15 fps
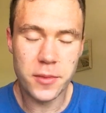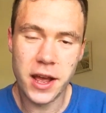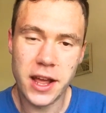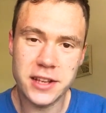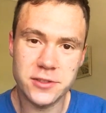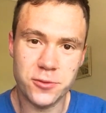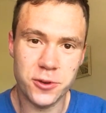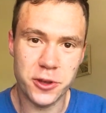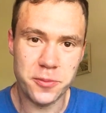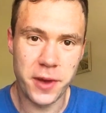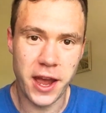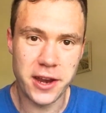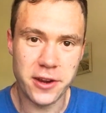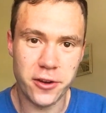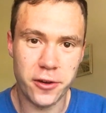has really
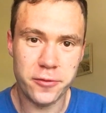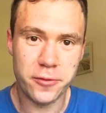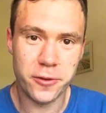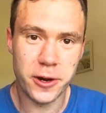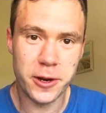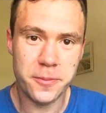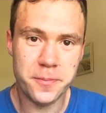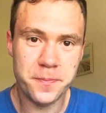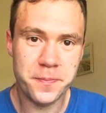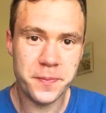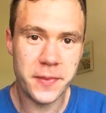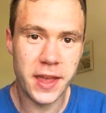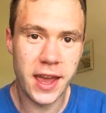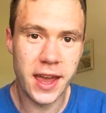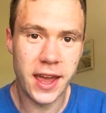paid off for her.
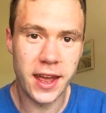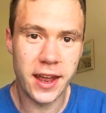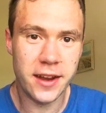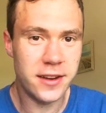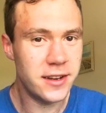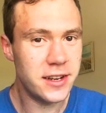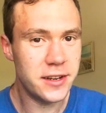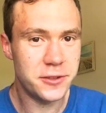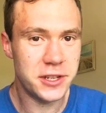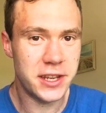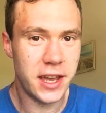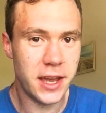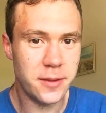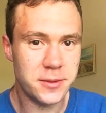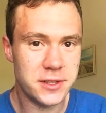And if she
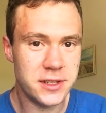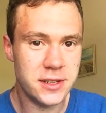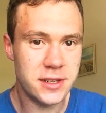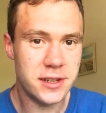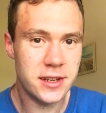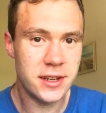keeps